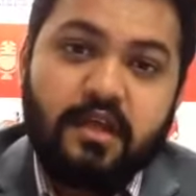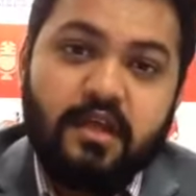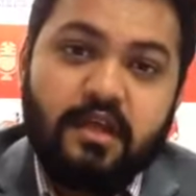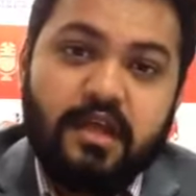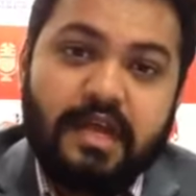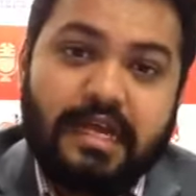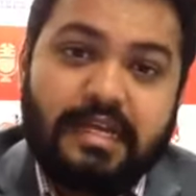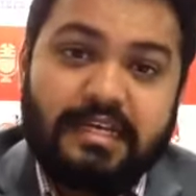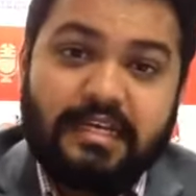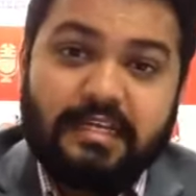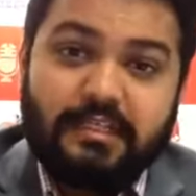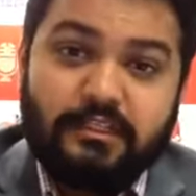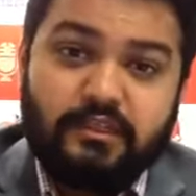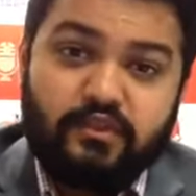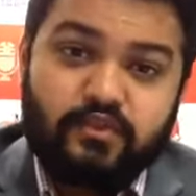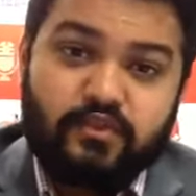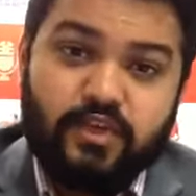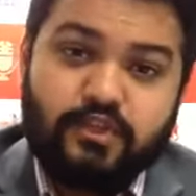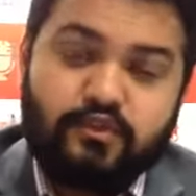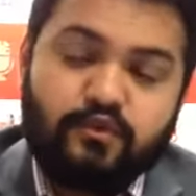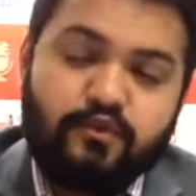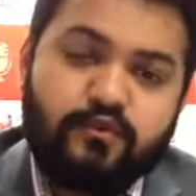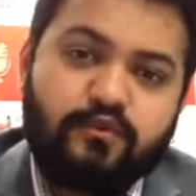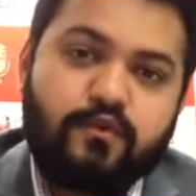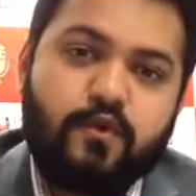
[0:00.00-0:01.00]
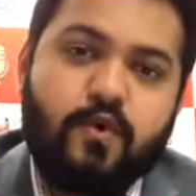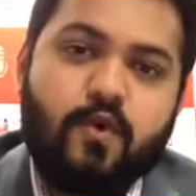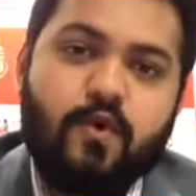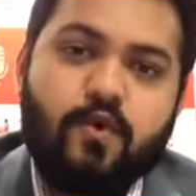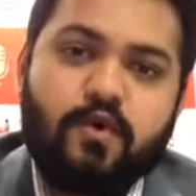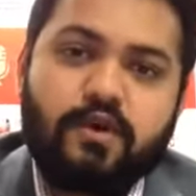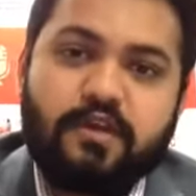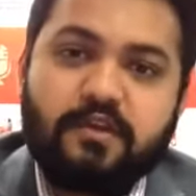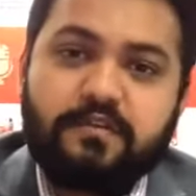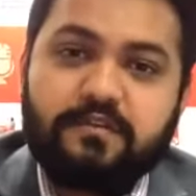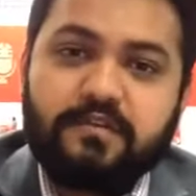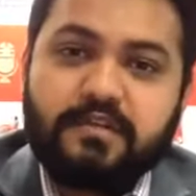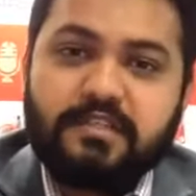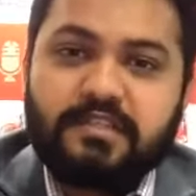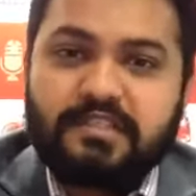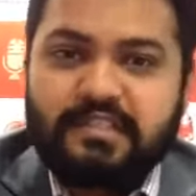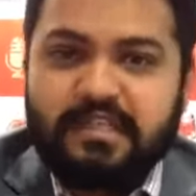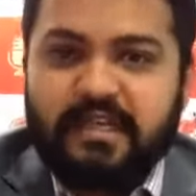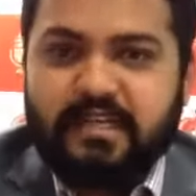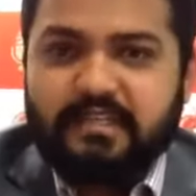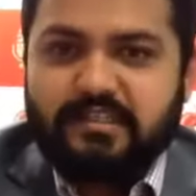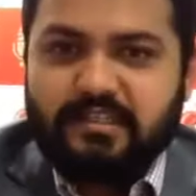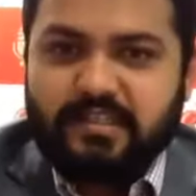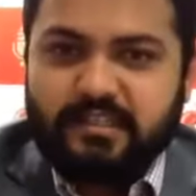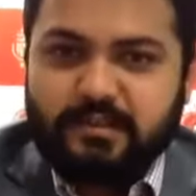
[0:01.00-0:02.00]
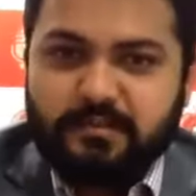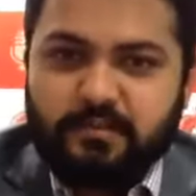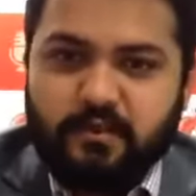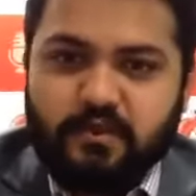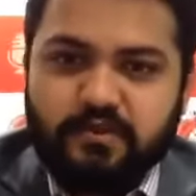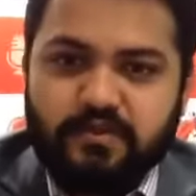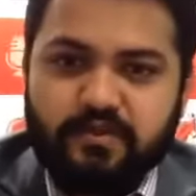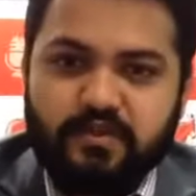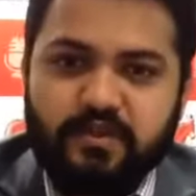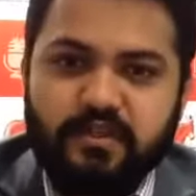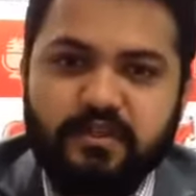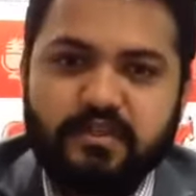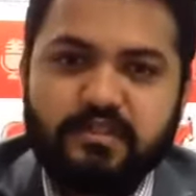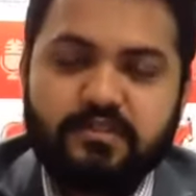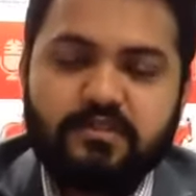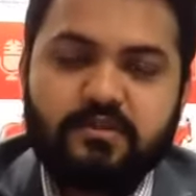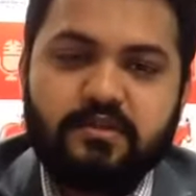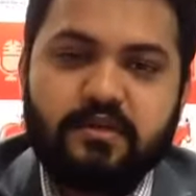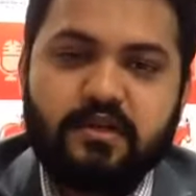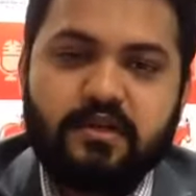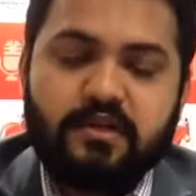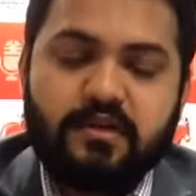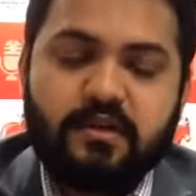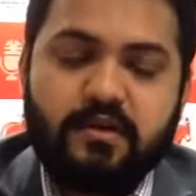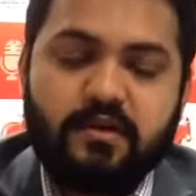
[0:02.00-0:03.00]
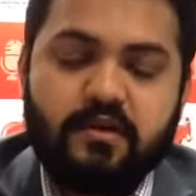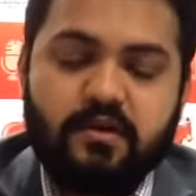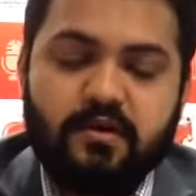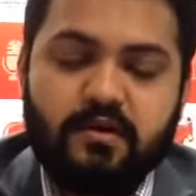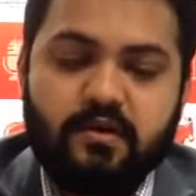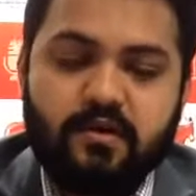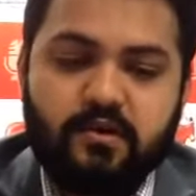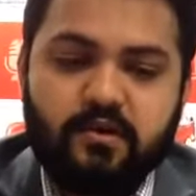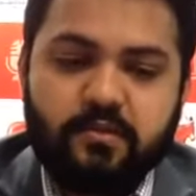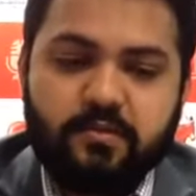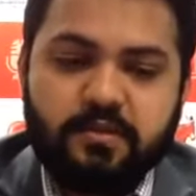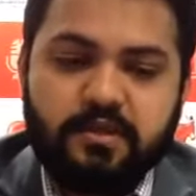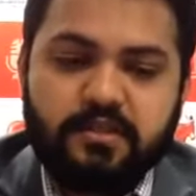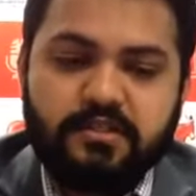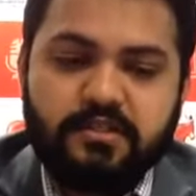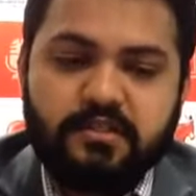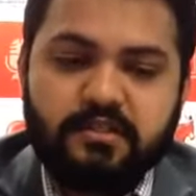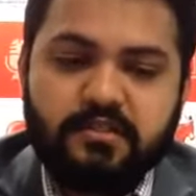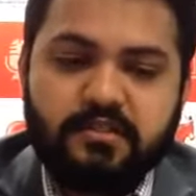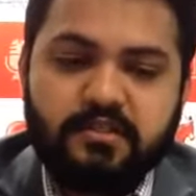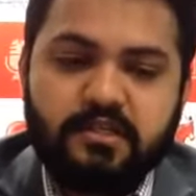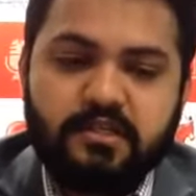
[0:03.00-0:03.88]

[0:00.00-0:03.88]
at least 3 to 4 different states are sponsoring these occupations.